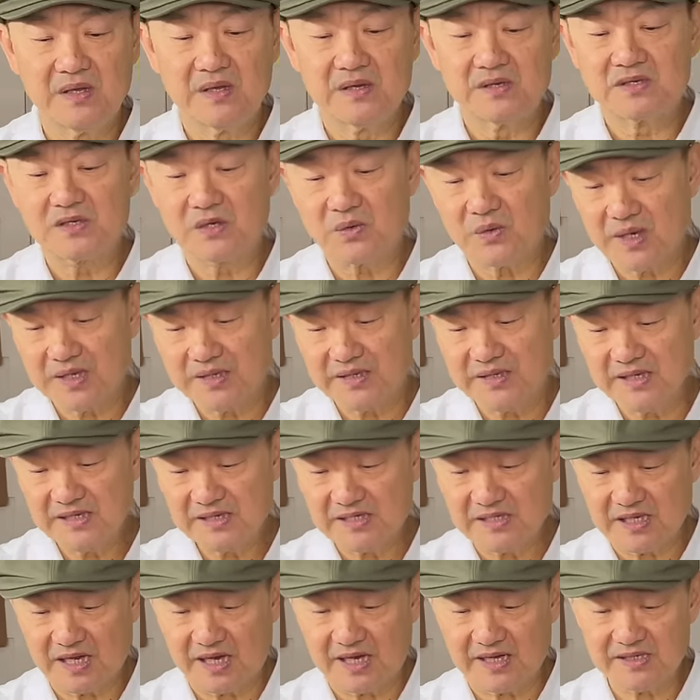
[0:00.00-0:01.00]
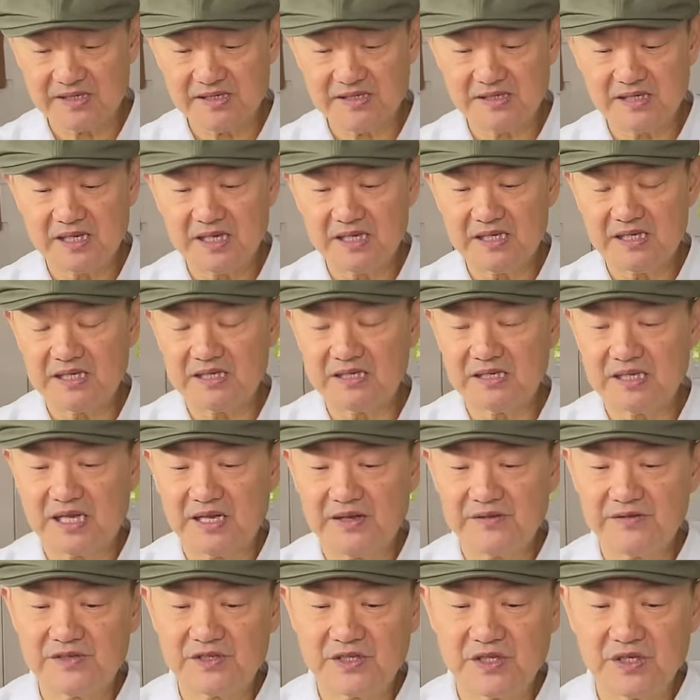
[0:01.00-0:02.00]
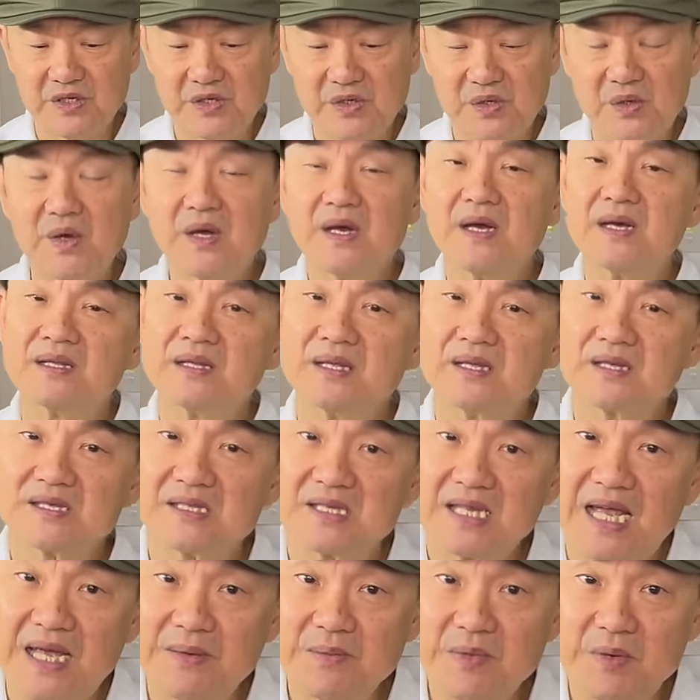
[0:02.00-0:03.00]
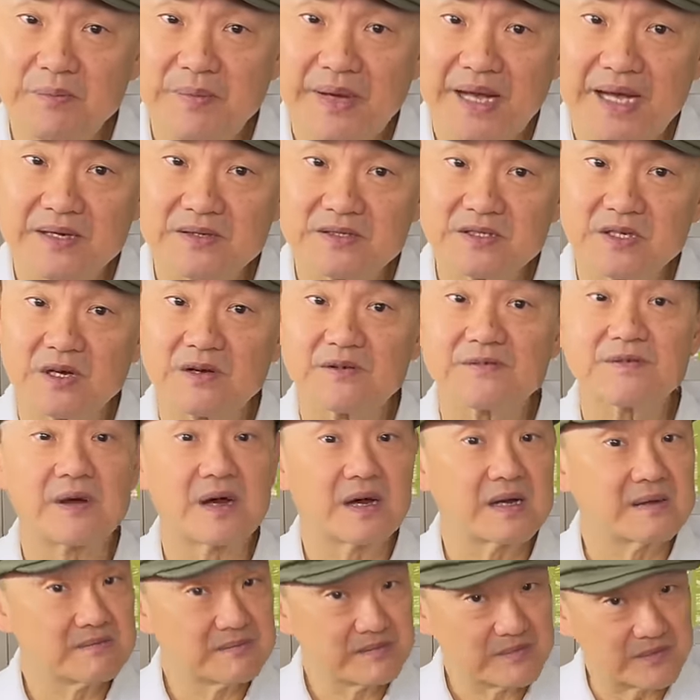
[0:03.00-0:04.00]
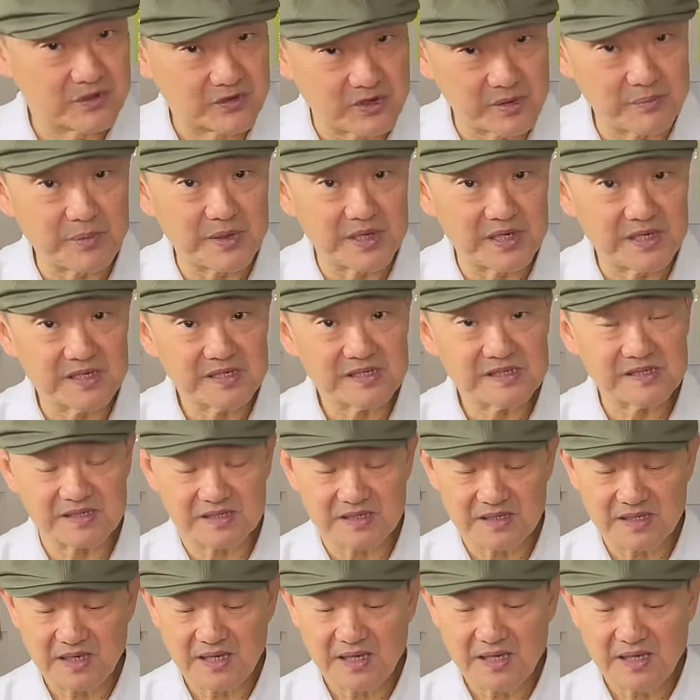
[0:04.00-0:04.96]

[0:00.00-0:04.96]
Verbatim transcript: So what this does, it gives you the same amount of grippiness.